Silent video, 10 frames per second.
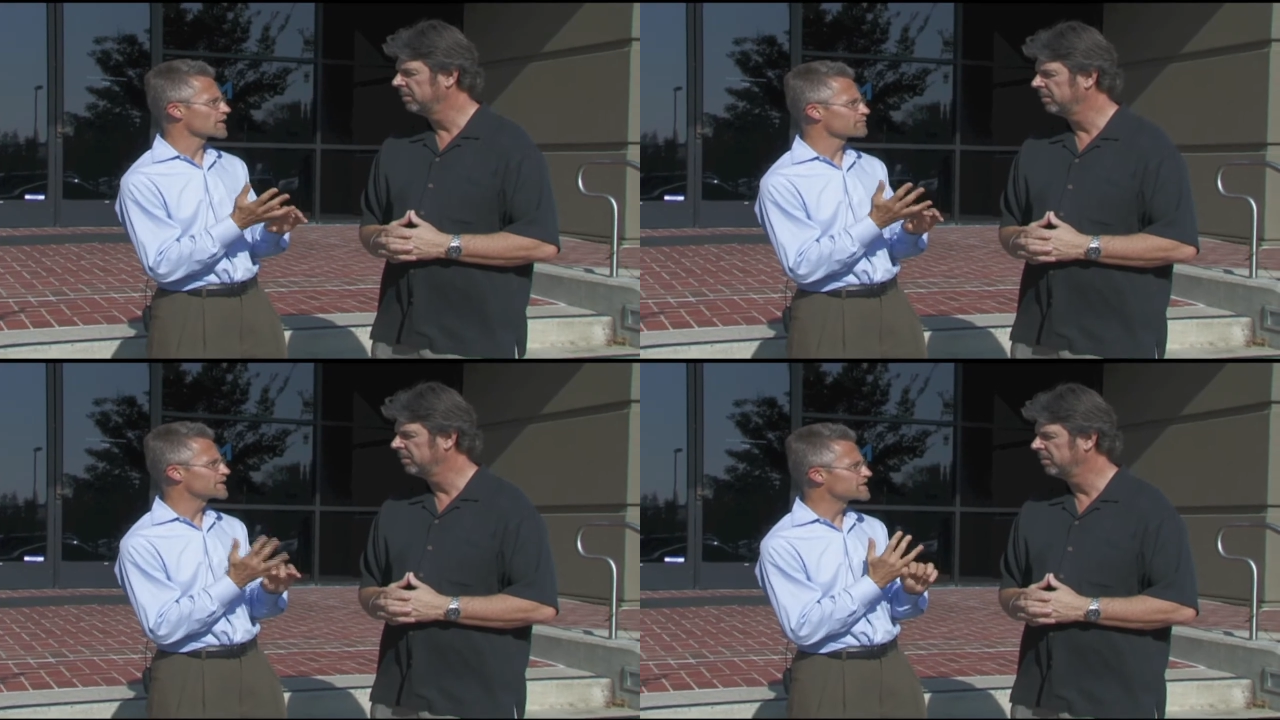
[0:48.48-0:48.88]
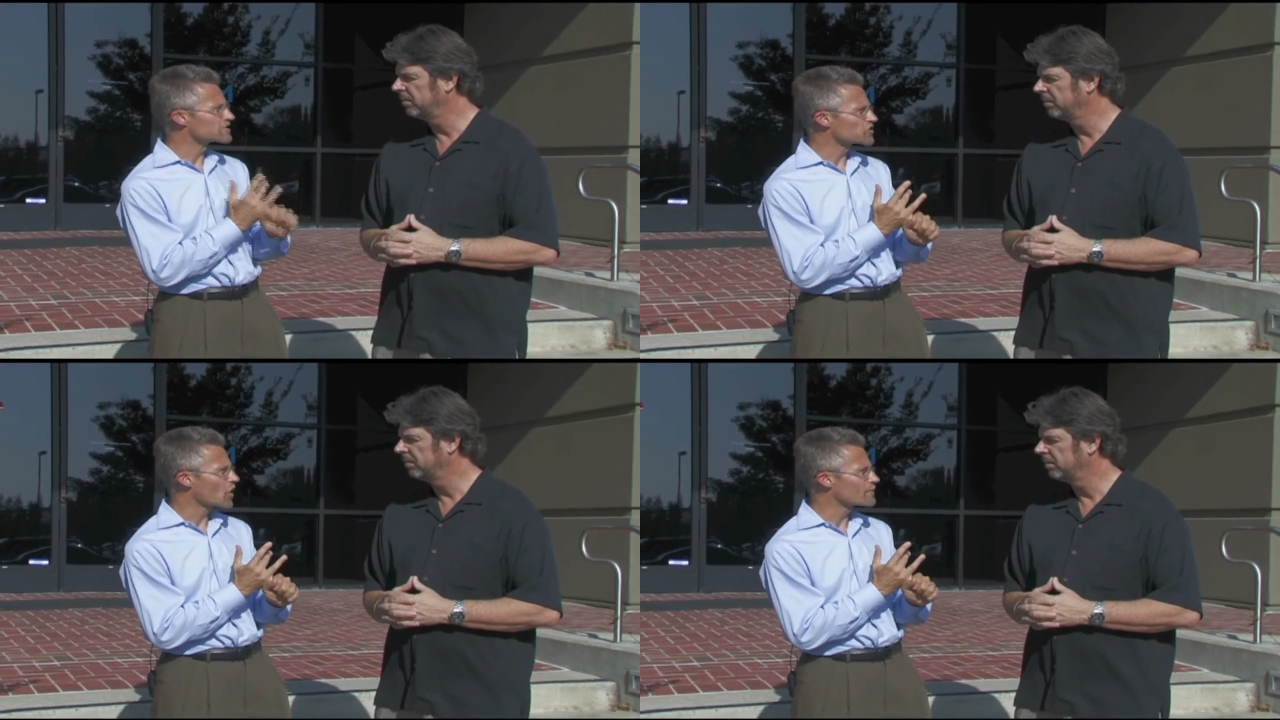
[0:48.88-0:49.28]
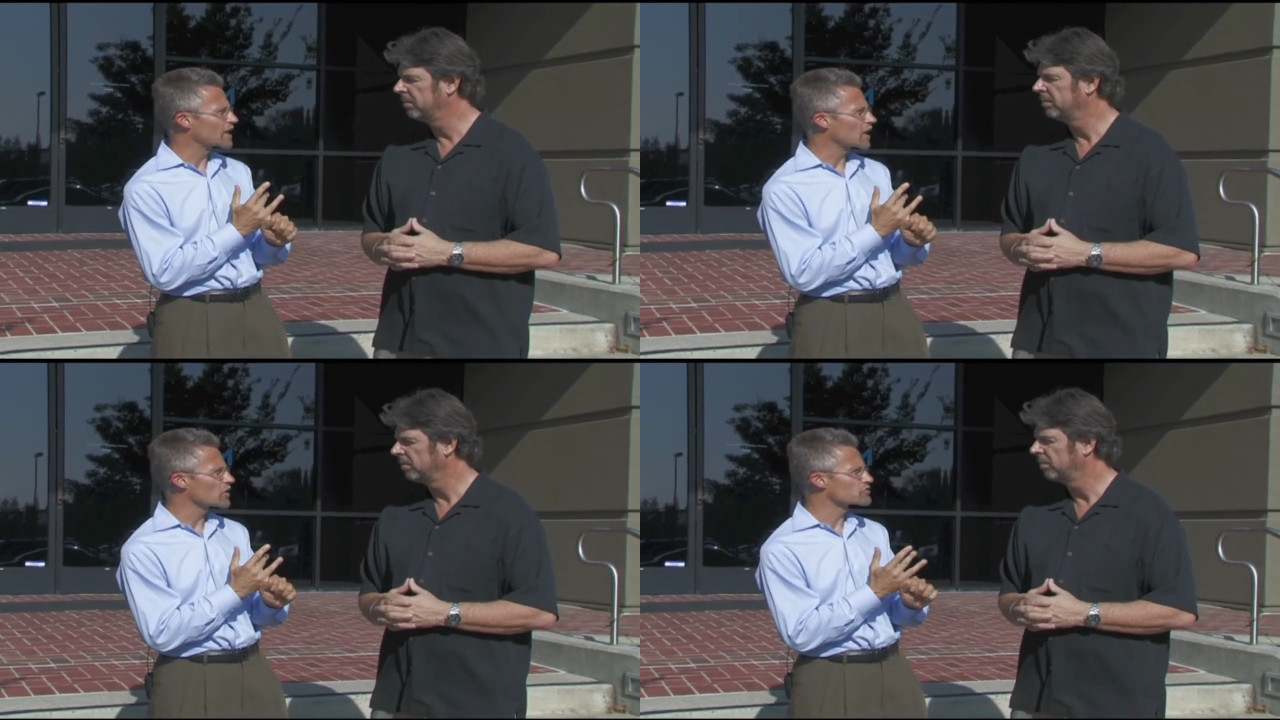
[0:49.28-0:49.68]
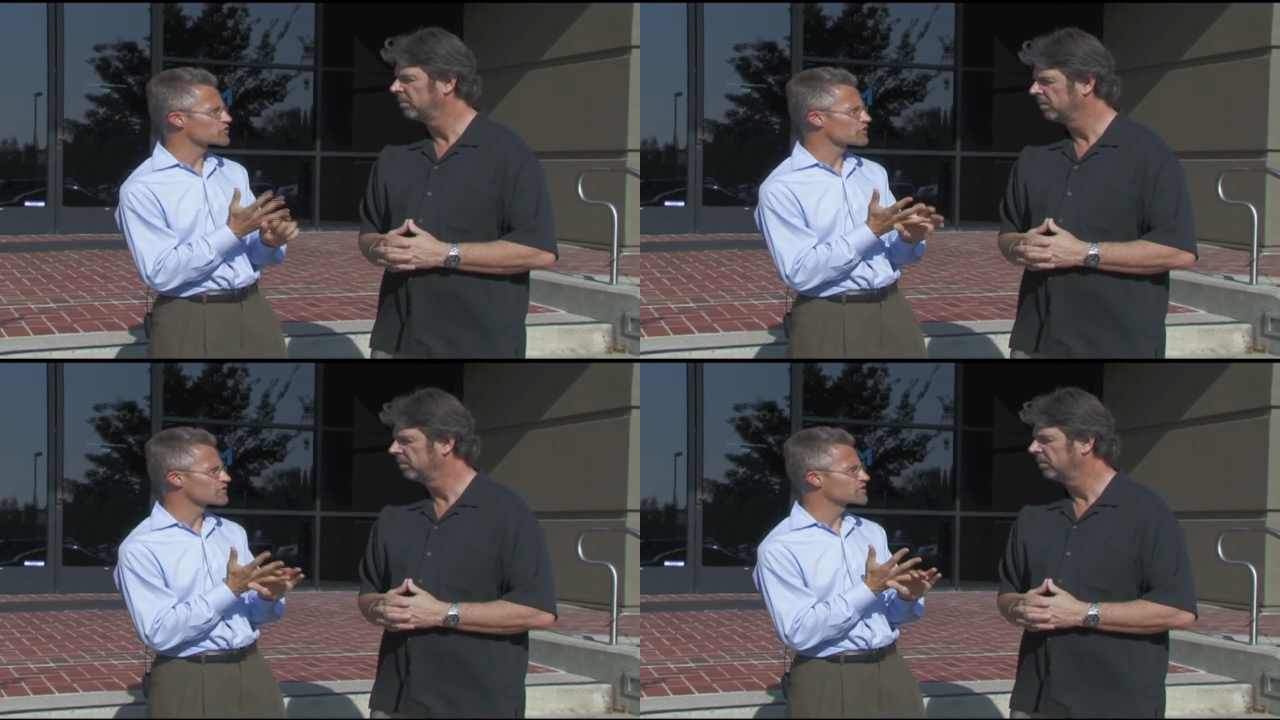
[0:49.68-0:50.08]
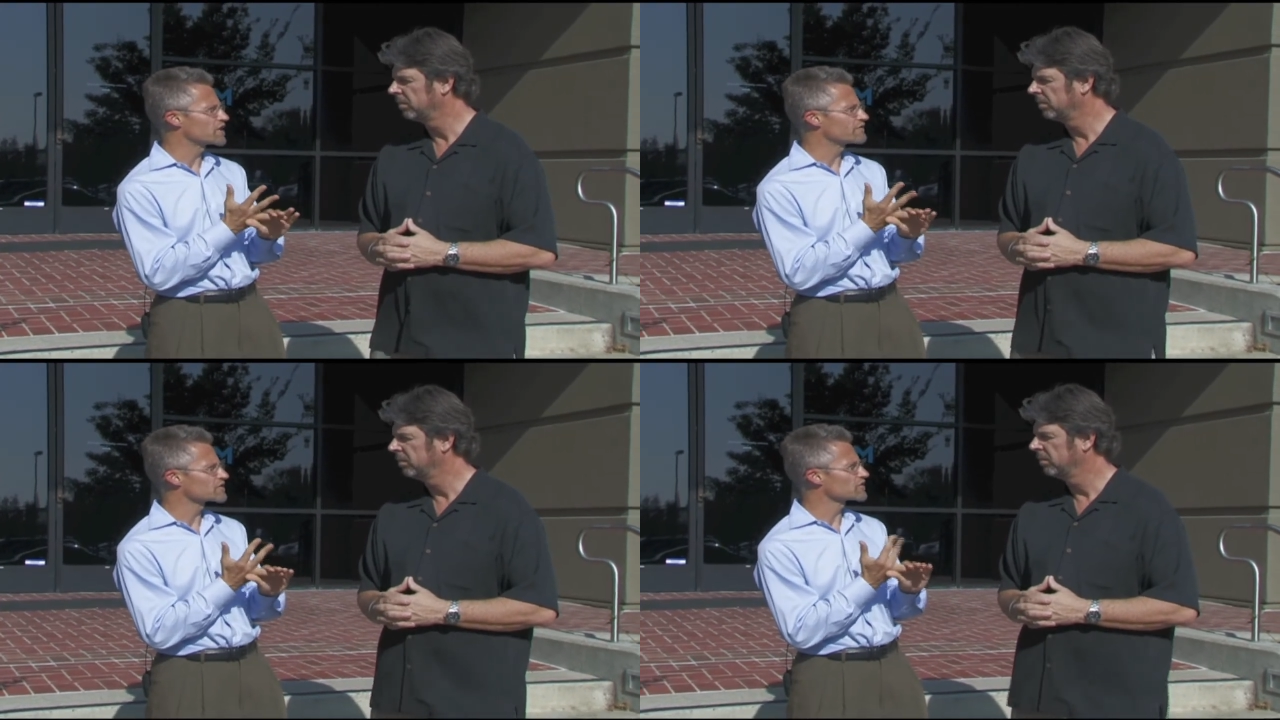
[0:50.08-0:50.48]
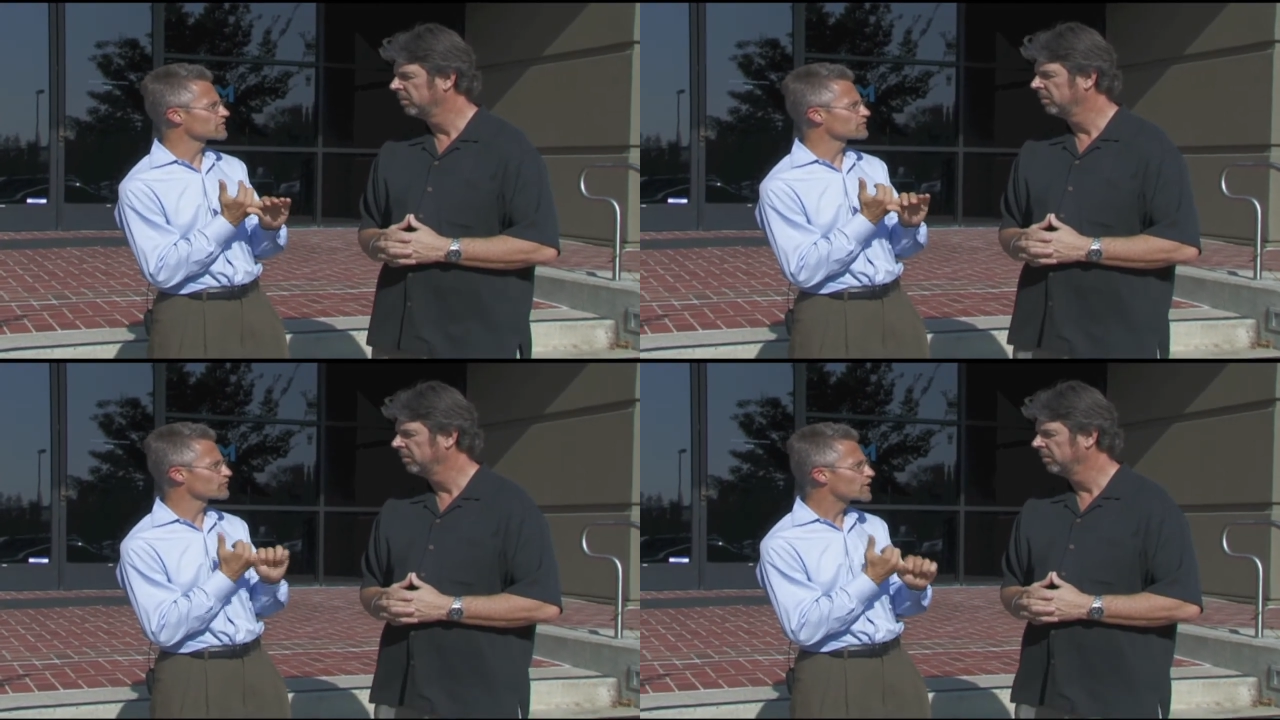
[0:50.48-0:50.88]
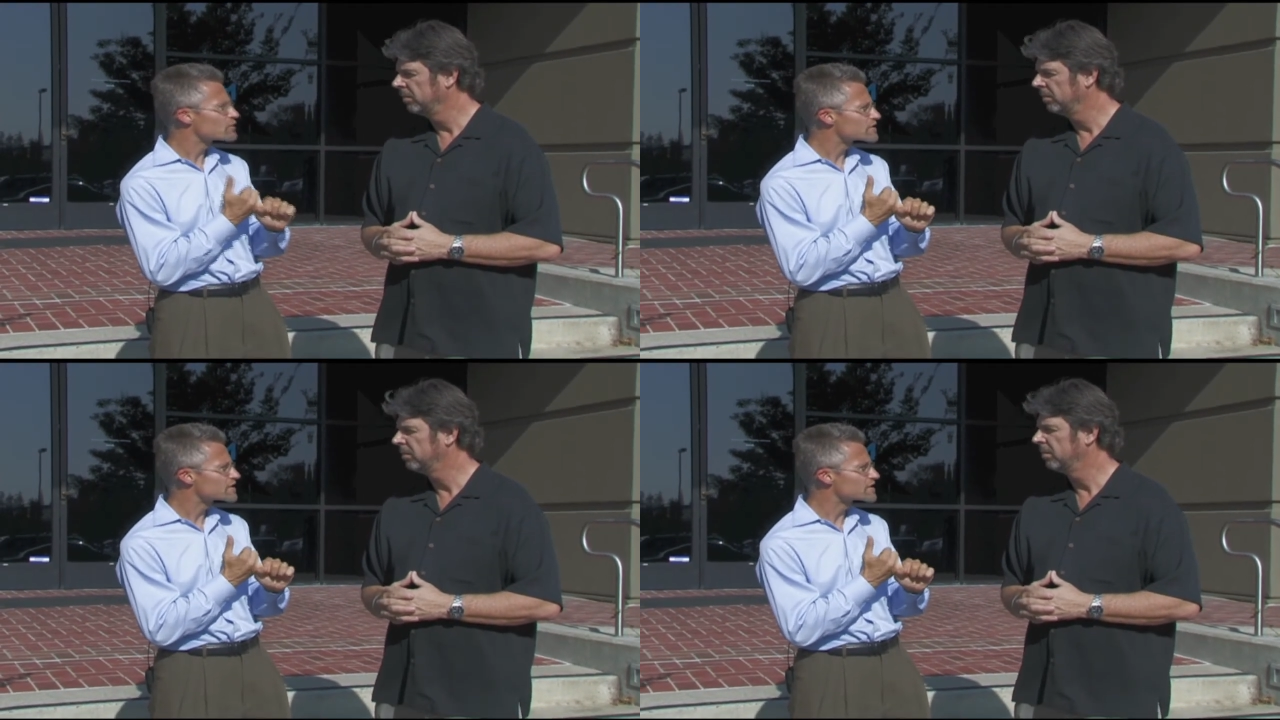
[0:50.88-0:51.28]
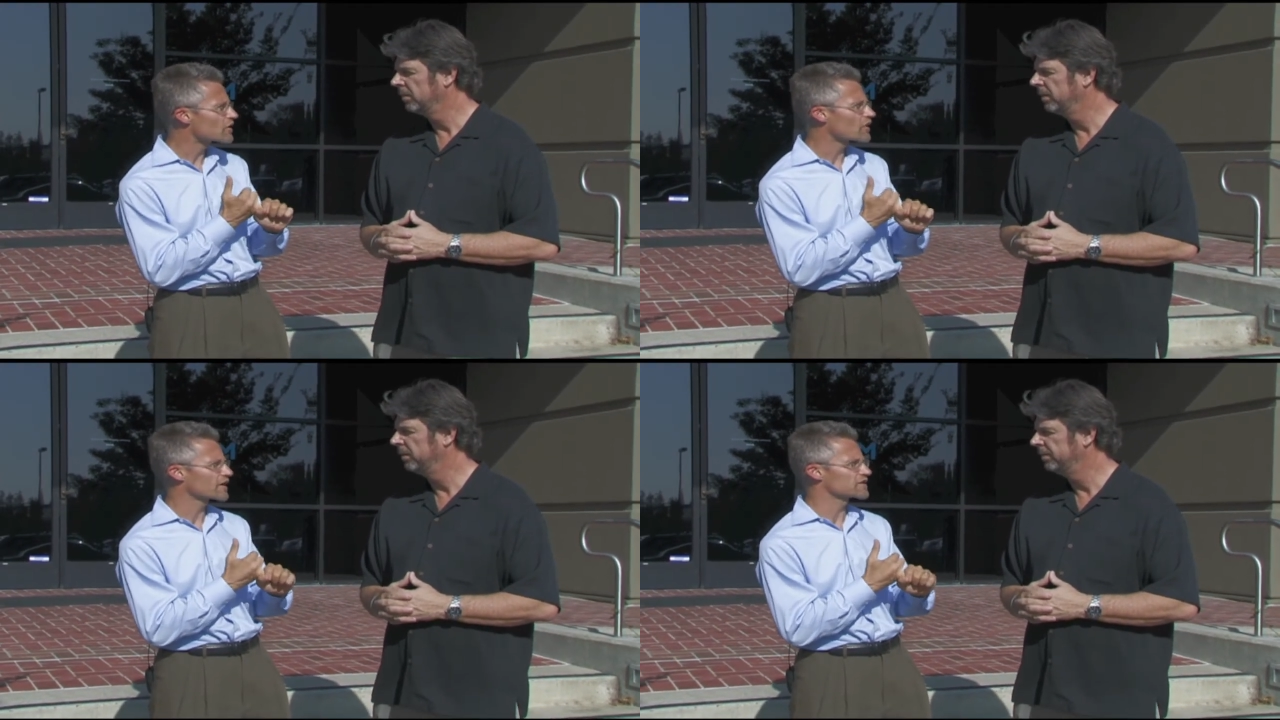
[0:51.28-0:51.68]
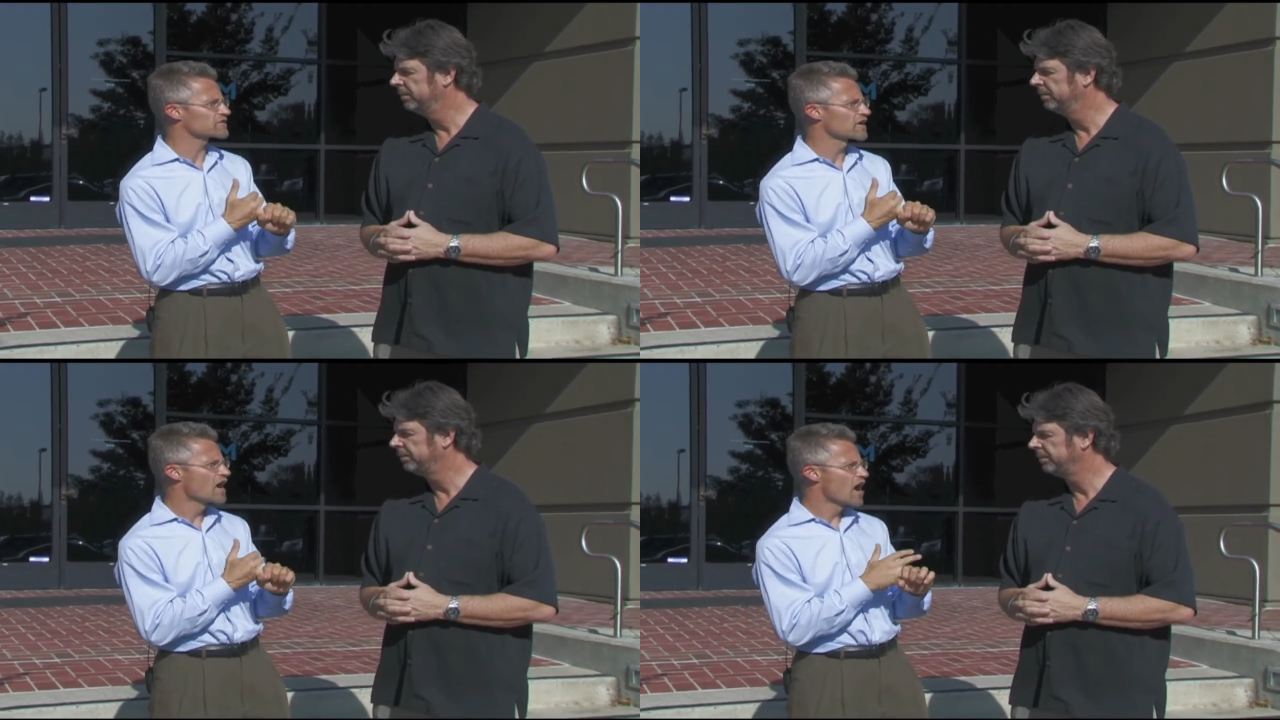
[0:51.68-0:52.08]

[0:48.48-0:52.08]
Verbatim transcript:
Speaker 1: like meeting timing closure, achieving certain frequency targets,